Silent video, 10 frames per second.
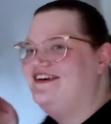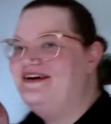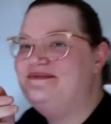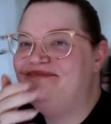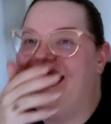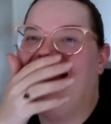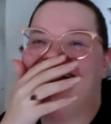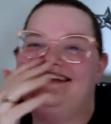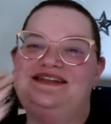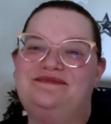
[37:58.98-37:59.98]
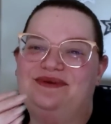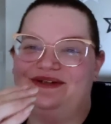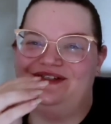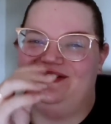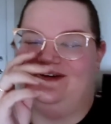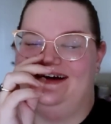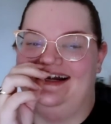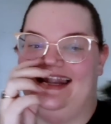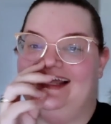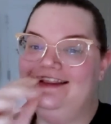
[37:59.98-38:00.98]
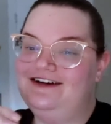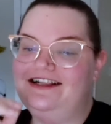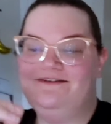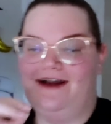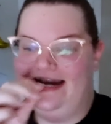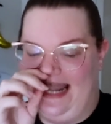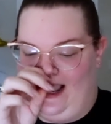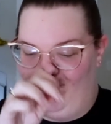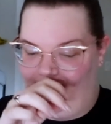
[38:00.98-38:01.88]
going back to the bookstore, like literally right now.